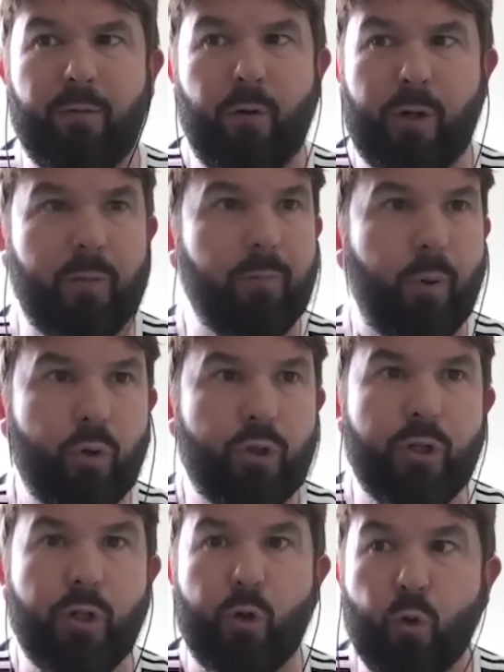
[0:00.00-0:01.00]
fucking
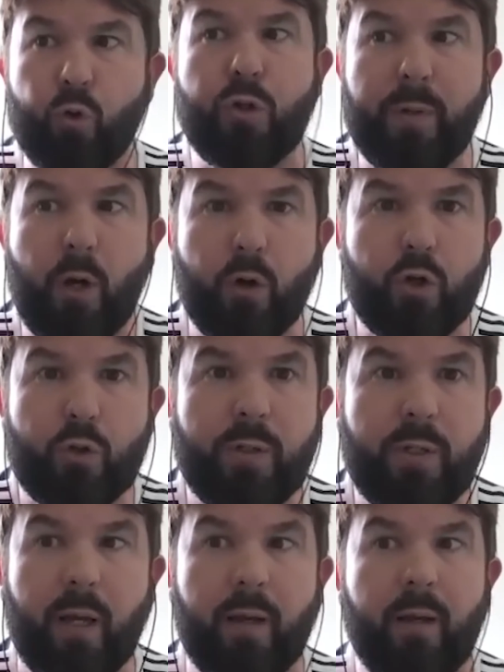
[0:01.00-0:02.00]
punch in the gut, to be honest
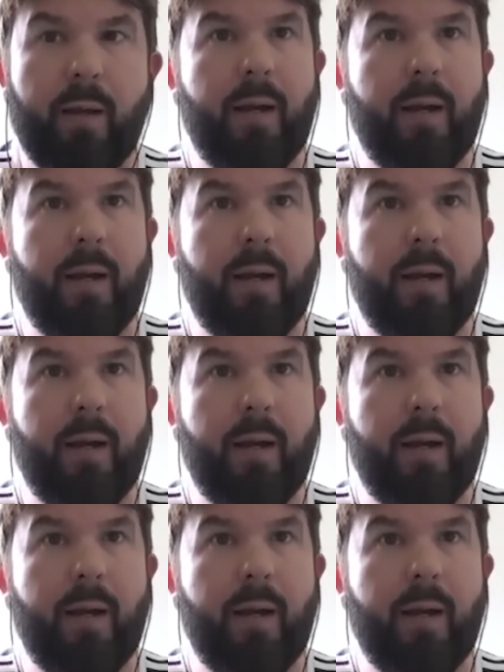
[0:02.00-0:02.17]
with you.